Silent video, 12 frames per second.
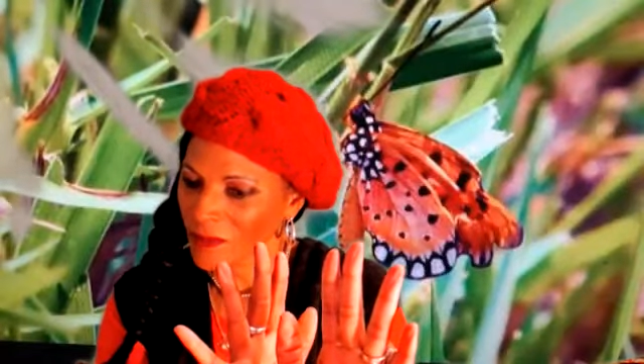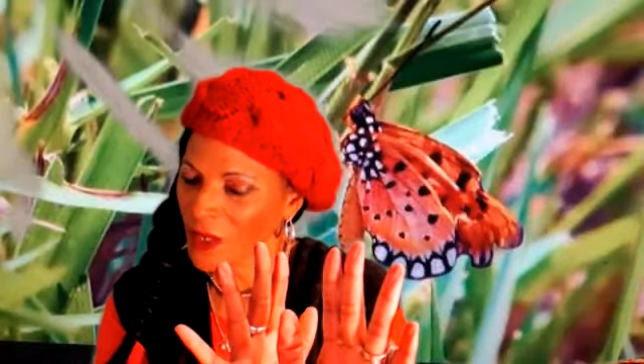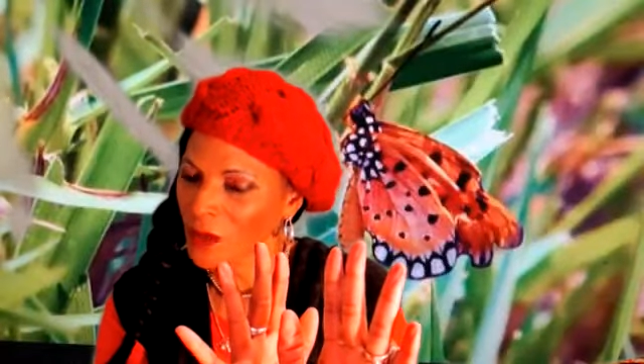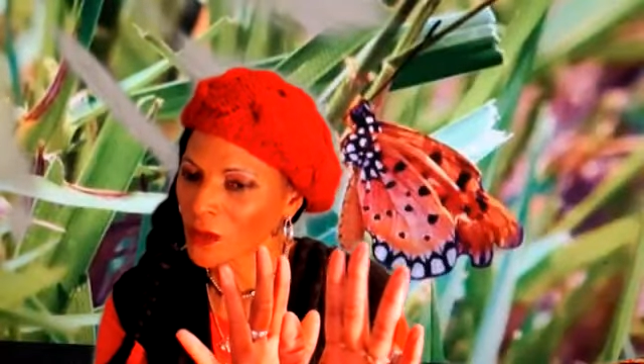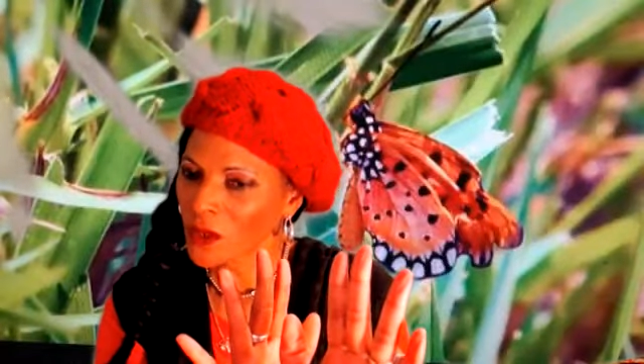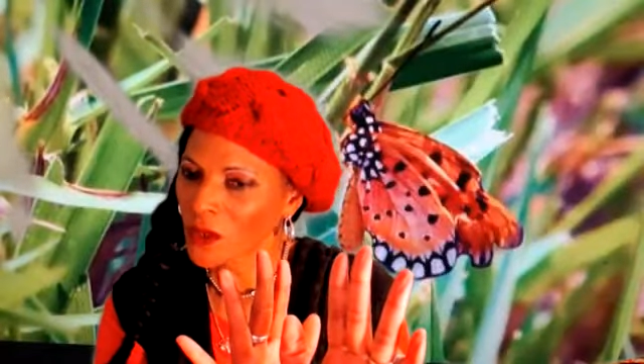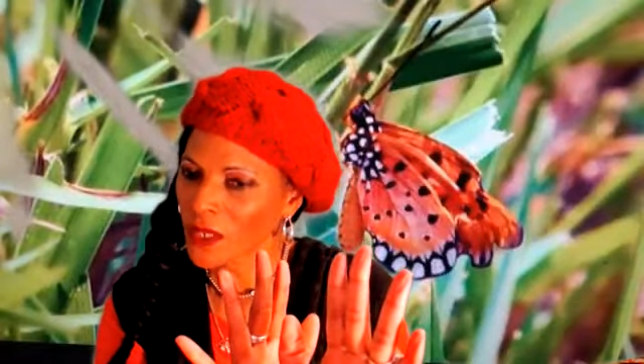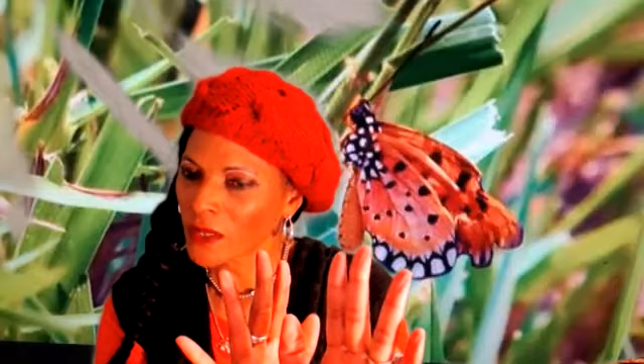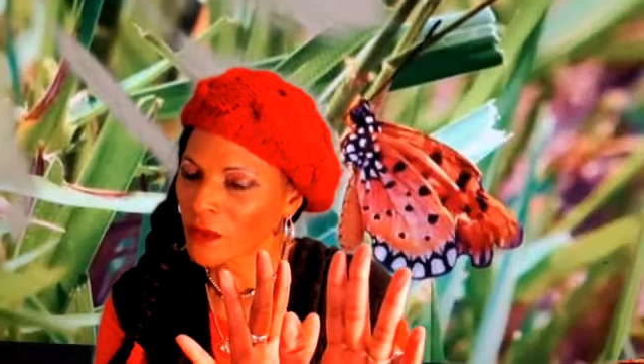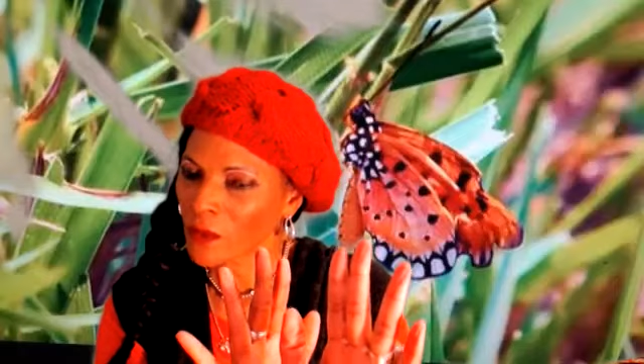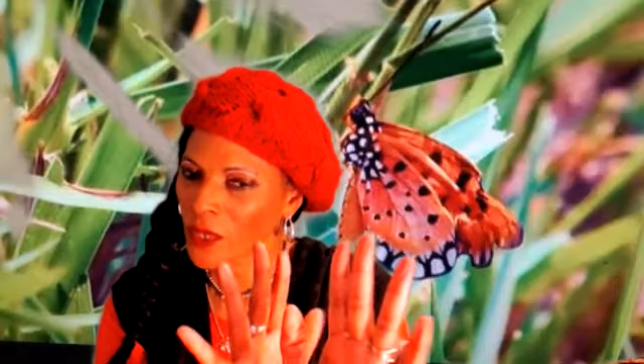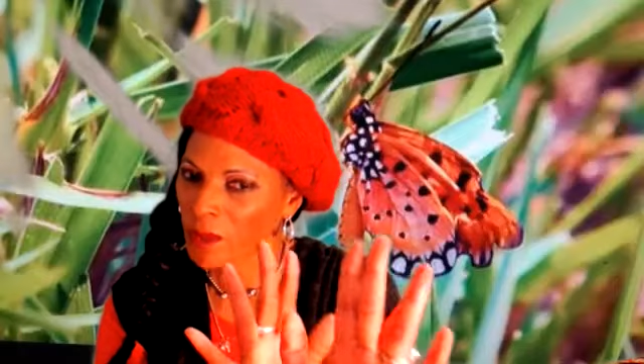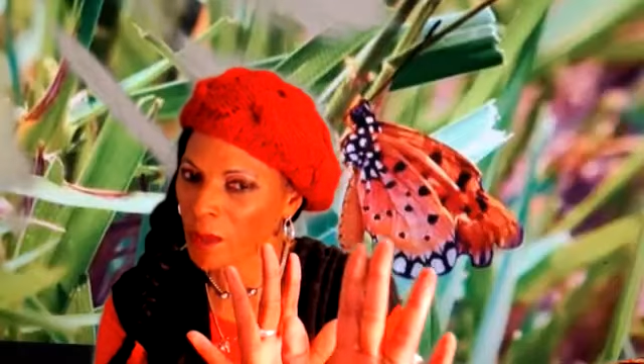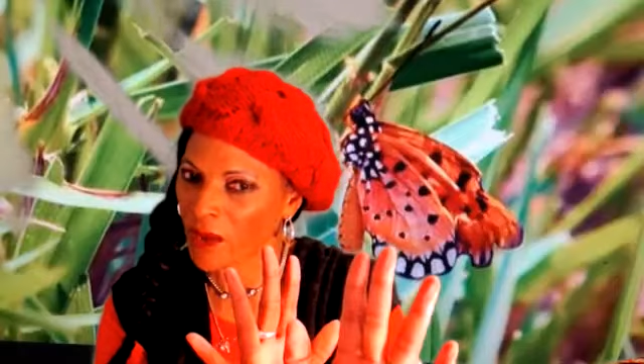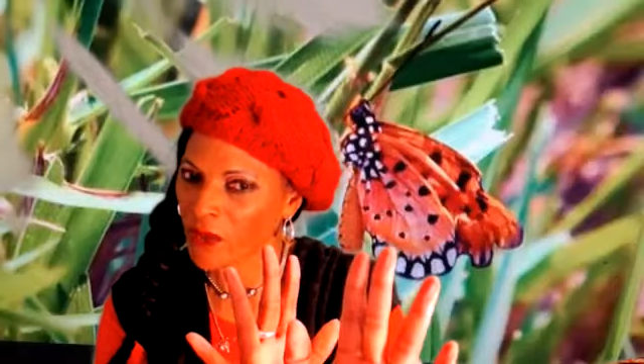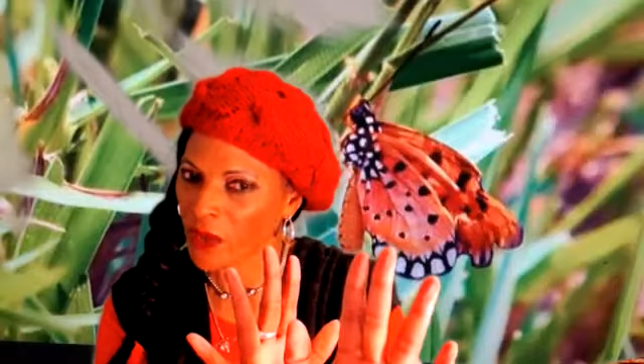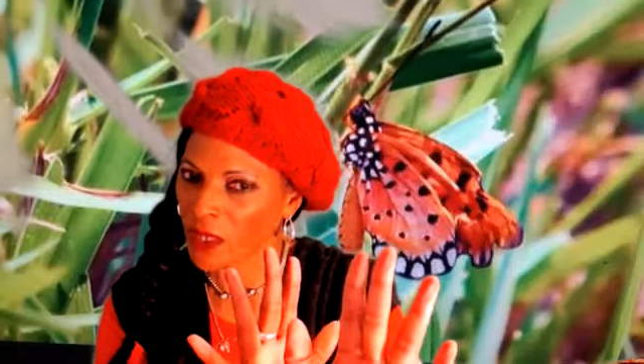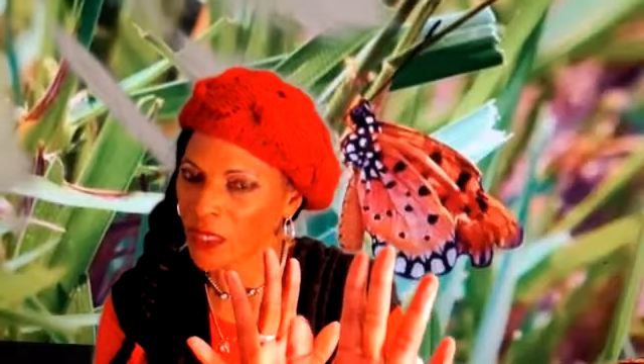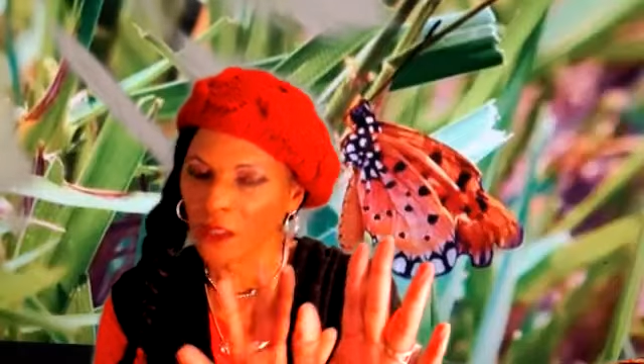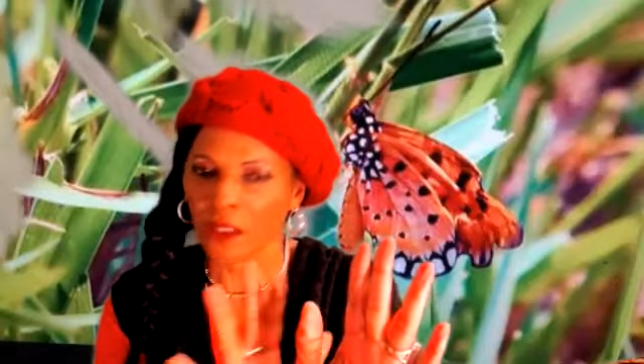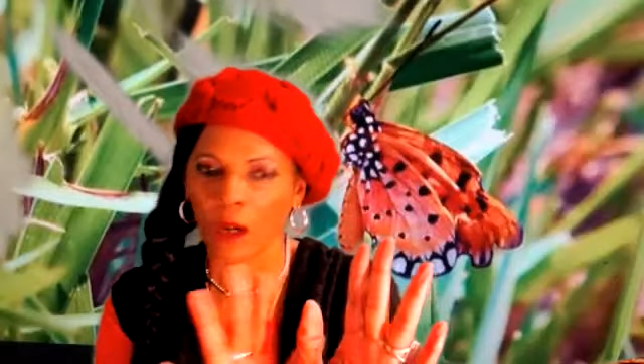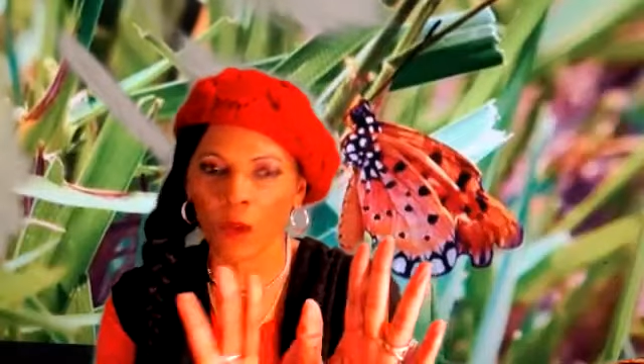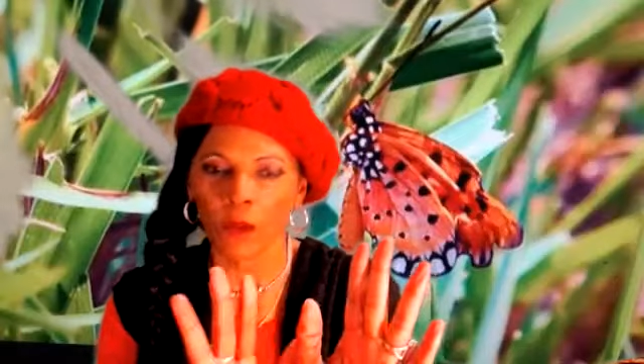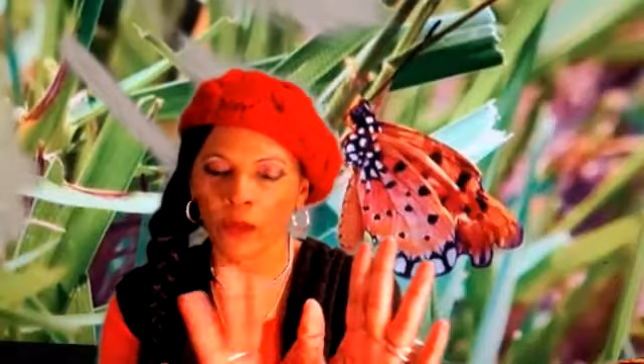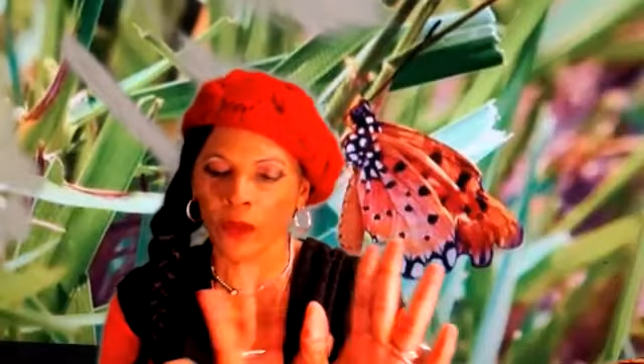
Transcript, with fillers: don't do it. Respectfully, don't.